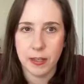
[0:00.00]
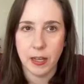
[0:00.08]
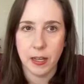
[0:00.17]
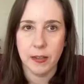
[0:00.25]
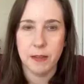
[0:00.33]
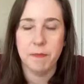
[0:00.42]

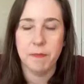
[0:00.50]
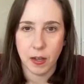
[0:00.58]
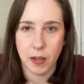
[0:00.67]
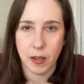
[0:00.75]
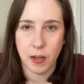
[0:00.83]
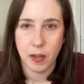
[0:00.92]
is
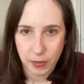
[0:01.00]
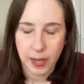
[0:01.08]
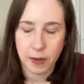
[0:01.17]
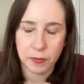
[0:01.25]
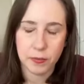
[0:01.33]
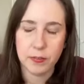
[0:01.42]

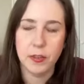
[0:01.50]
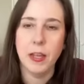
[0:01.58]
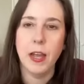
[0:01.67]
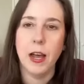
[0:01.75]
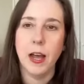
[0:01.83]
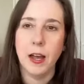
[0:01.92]
it's gone.
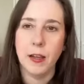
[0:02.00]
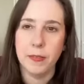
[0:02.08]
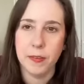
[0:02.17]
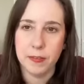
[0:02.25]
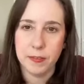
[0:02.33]
The